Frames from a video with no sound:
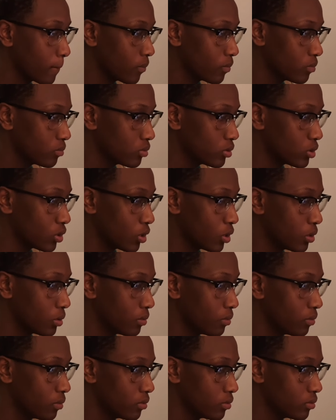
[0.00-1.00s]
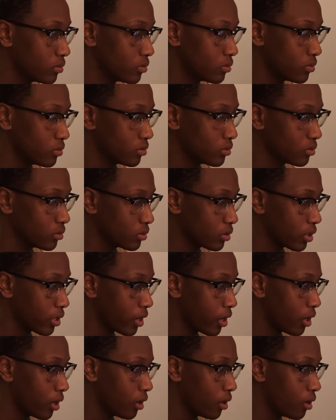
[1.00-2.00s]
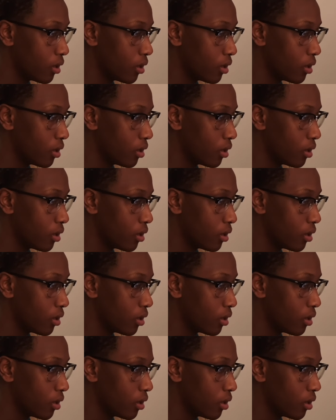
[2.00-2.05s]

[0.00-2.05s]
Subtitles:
So yeah,